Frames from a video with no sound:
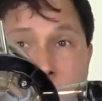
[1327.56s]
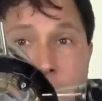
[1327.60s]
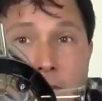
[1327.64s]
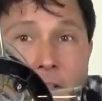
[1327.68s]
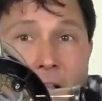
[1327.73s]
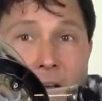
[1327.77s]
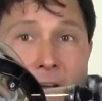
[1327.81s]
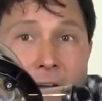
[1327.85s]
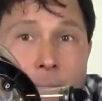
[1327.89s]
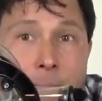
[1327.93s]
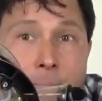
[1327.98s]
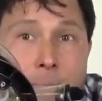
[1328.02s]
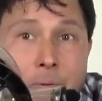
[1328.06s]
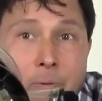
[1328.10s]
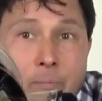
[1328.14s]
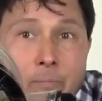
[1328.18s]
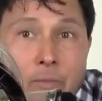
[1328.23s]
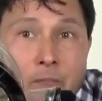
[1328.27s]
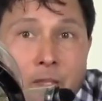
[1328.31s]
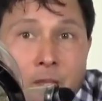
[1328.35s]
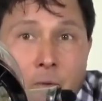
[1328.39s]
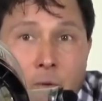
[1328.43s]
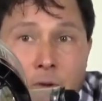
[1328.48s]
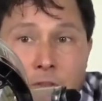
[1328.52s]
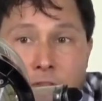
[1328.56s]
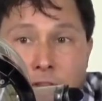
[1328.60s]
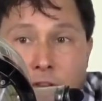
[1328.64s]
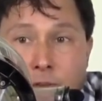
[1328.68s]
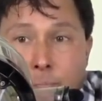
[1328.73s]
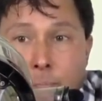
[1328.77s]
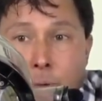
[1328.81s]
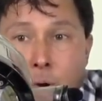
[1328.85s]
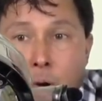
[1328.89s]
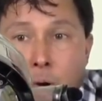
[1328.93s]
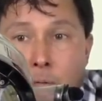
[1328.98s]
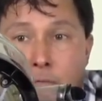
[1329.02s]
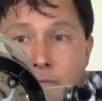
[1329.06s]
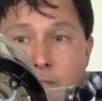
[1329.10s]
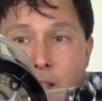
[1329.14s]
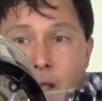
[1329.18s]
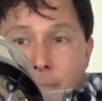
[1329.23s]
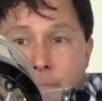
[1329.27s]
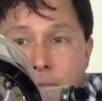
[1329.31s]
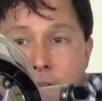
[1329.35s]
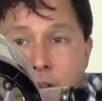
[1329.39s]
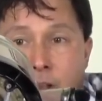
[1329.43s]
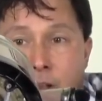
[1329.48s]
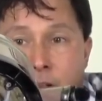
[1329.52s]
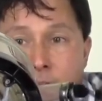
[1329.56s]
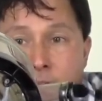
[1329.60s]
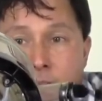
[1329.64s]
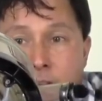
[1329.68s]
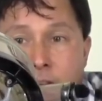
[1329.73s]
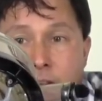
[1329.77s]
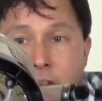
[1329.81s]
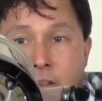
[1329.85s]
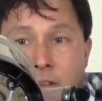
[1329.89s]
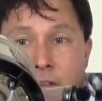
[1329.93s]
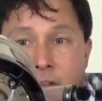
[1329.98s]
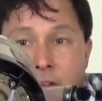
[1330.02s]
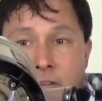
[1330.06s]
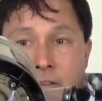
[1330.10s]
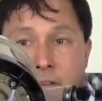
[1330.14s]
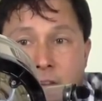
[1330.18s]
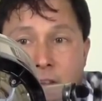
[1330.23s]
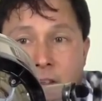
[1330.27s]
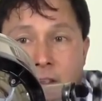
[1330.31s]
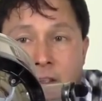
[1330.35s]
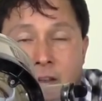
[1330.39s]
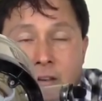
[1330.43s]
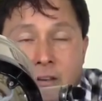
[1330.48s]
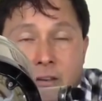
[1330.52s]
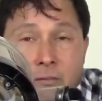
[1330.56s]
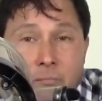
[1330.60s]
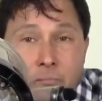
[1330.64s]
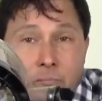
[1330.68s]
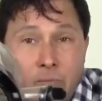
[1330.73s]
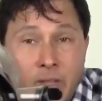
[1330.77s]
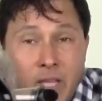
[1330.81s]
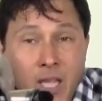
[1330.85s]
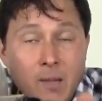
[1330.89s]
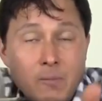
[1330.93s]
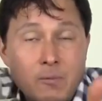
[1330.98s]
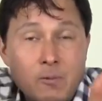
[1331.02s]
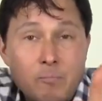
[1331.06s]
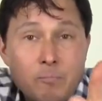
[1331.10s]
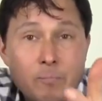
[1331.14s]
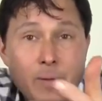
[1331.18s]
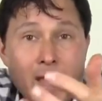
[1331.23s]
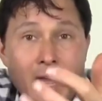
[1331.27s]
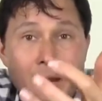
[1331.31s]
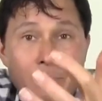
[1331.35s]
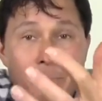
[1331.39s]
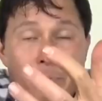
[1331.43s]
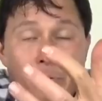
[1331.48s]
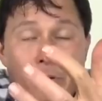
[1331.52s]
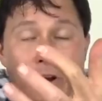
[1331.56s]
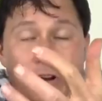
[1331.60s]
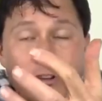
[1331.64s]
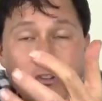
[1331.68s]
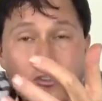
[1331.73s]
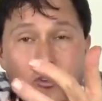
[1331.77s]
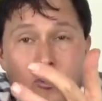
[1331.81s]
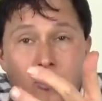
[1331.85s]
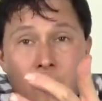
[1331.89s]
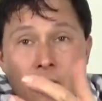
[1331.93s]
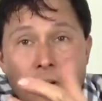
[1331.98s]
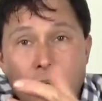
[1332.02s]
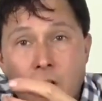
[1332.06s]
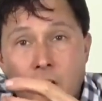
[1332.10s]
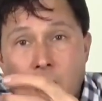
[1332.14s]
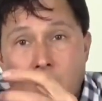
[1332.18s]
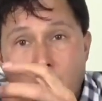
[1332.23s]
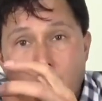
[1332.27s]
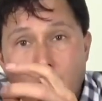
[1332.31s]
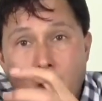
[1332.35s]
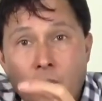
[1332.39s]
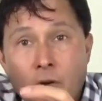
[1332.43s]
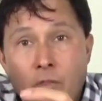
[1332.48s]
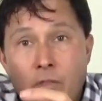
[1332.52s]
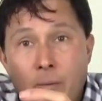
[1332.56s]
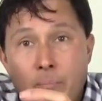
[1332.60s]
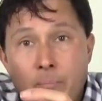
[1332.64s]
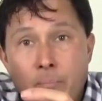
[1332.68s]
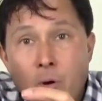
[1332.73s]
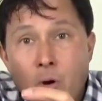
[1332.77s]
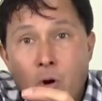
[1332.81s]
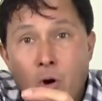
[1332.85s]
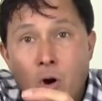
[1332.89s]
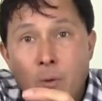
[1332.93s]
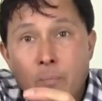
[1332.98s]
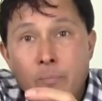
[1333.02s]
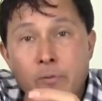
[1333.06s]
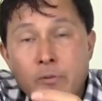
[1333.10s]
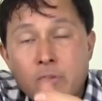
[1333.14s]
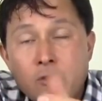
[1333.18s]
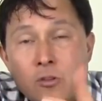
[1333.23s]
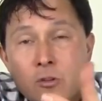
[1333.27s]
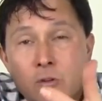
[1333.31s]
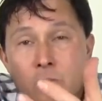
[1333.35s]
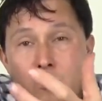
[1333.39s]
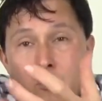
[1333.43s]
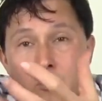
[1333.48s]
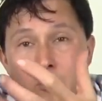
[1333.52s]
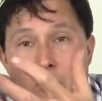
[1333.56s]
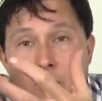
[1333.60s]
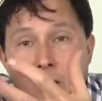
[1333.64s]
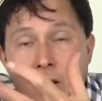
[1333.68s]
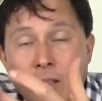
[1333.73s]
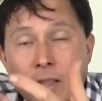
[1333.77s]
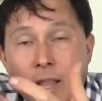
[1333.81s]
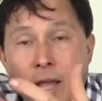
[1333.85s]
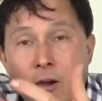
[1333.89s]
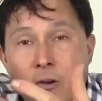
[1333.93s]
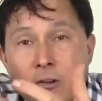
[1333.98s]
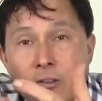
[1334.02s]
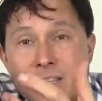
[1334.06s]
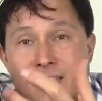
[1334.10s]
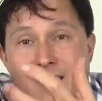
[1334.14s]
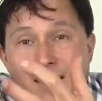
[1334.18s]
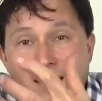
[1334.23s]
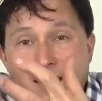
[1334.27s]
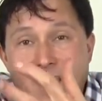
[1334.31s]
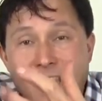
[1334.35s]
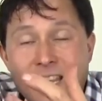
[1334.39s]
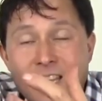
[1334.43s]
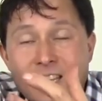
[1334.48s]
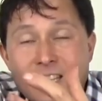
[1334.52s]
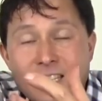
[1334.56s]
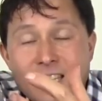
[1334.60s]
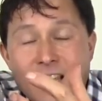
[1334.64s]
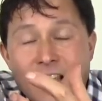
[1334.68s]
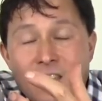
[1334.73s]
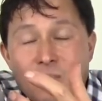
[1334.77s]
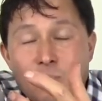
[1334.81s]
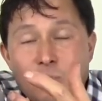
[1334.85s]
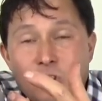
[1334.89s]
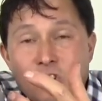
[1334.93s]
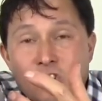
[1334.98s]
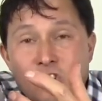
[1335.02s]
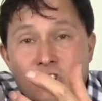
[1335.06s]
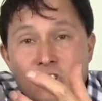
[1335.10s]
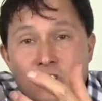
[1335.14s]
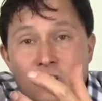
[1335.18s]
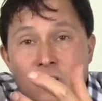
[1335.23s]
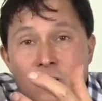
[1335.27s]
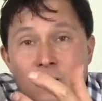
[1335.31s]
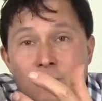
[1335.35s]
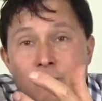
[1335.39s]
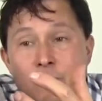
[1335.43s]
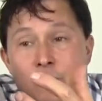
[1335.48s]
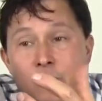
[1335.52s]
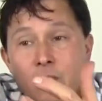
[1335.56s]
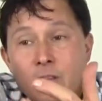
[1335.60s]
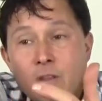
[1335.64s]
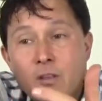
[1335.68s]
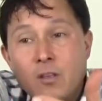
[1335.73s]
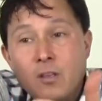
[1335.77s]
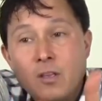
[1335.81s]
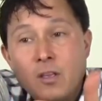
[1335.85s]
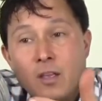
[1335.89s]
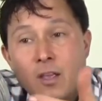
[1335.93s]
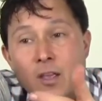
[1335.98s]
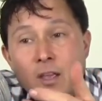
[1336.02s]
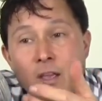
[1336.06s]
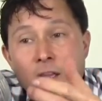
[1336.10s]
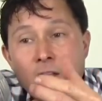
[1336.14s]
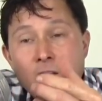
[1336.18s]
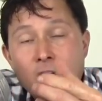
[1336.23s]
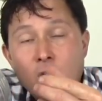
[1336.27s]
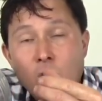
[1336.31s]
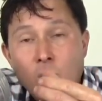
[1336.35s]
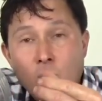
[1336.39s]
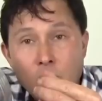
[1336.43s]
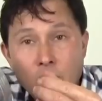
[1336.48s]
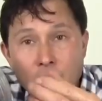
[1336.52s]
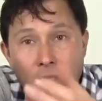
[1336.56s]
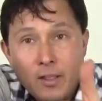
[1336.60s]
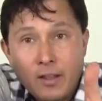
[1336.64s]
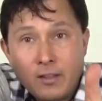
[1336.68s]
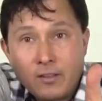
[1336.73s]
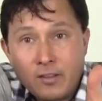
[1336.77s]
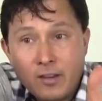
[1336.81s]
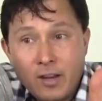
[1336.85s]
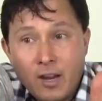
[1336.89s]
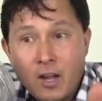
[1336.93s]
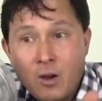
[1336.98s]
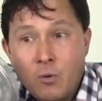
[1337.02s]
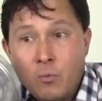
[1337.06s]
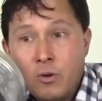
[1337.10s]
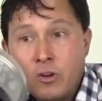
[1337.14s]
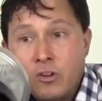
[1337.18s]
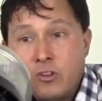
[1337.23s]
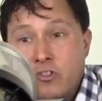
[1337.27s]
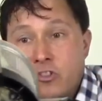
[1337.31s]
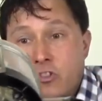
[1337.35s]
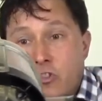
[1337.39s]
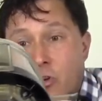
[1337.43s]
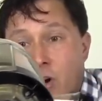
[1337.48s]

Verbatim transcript: flap, and what this pulp flap does is it keeps back pressure on the pulp to allow it to stay inside the machine, and only lets it out when it's